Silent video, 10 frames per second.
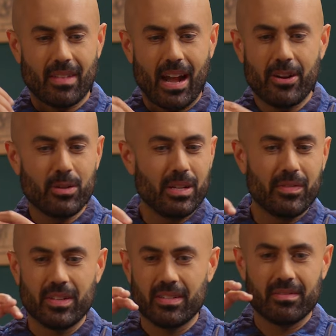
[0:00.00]
How do you
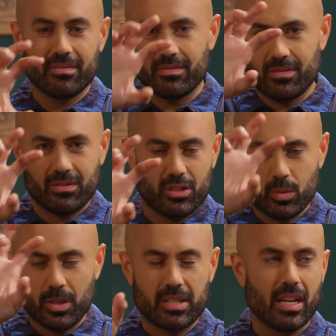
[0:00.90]
even
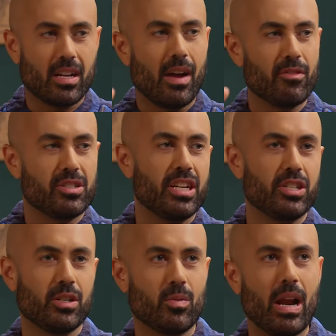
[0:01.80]
switch that
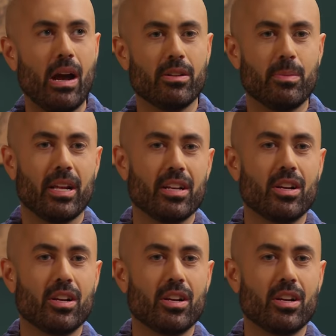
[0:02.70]
conversation around and be like,